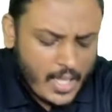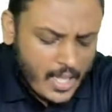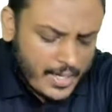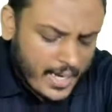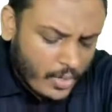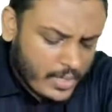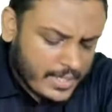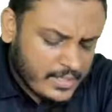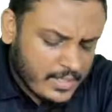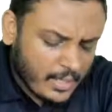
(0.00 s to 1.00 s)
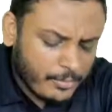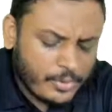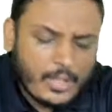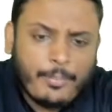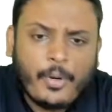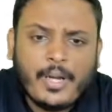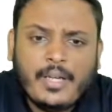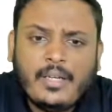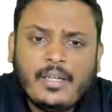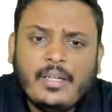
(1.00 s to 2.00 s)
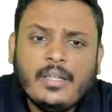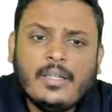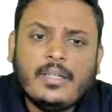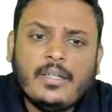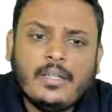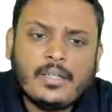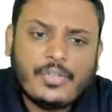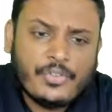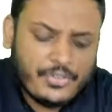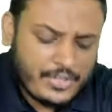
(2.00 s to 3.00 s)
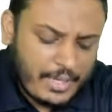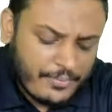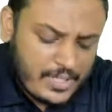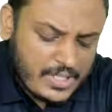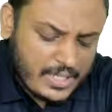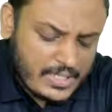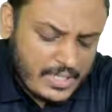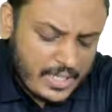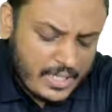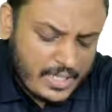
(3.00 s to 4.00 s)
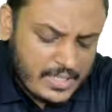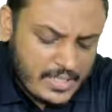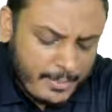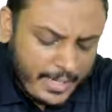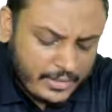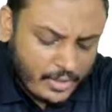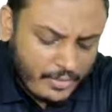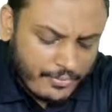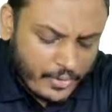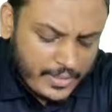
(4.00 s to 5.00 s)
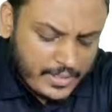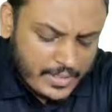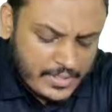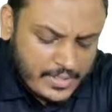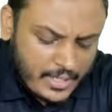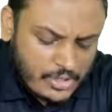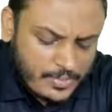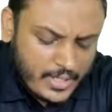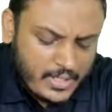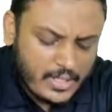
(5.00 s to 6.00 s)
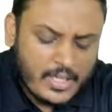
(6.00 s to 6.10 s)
Now let's come to the point. Sufficiency is a matter of auditor's judgment.